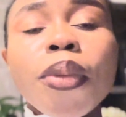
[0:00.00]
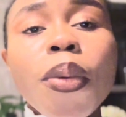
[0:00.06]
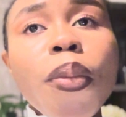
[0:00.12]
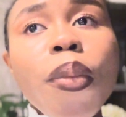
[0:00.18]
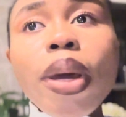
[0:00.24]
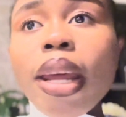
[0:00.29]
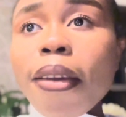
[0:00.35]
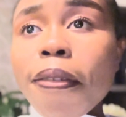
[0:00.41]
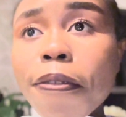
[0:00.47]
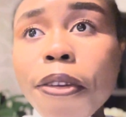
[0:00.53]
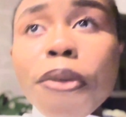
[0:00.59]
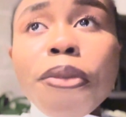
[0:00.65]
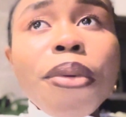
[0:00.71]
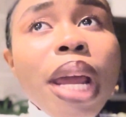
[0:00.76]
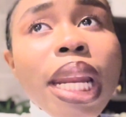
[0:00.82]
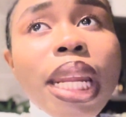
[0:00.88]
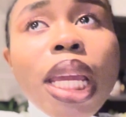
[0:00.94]
when I feel
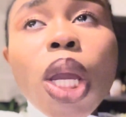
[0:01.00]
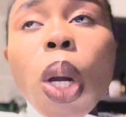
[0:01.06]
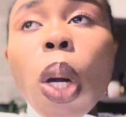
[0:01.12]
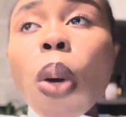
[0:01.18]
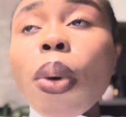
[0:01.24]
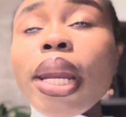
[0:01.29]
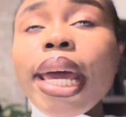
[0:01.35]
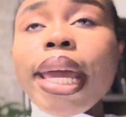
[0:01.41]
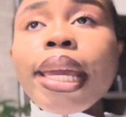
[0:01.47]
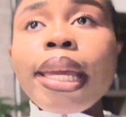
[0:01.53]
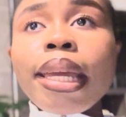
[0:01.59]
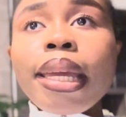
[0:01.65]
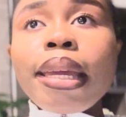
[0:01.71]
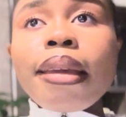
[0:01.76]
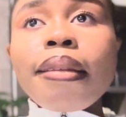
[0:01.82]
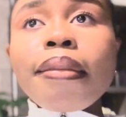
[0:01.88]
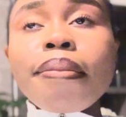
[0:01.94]
ready or when I
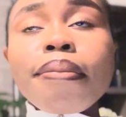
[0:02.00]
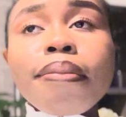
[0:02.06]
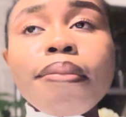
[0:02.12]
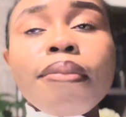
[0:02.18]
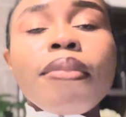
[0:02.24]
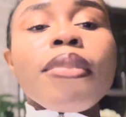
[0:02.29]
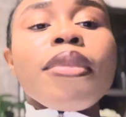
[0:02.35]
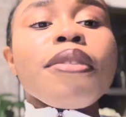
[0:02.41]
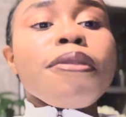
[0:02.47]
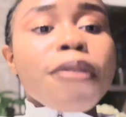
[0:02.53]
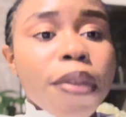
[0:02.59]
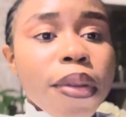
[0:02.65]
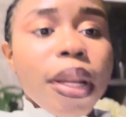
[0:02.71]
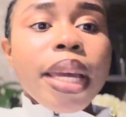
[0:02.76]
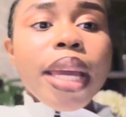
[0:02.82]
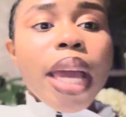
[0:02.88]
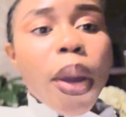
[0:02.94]
feel
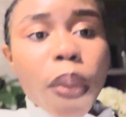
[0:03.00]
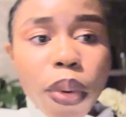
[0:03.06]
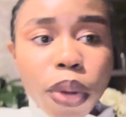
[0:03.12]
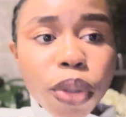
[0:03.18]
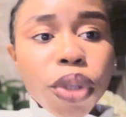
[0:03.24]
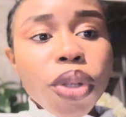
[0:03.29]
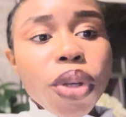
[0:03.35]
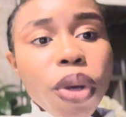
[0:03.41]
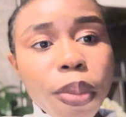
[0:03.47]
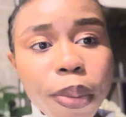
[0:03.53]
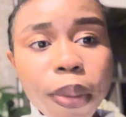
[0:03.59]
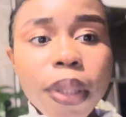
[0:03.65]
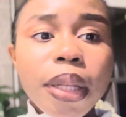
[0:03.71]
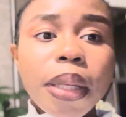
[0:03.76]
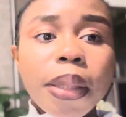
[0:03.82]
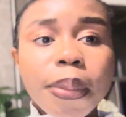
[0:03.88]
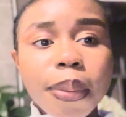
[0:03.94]
like I want to open
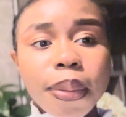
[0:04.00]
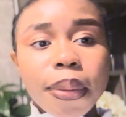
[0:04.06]
up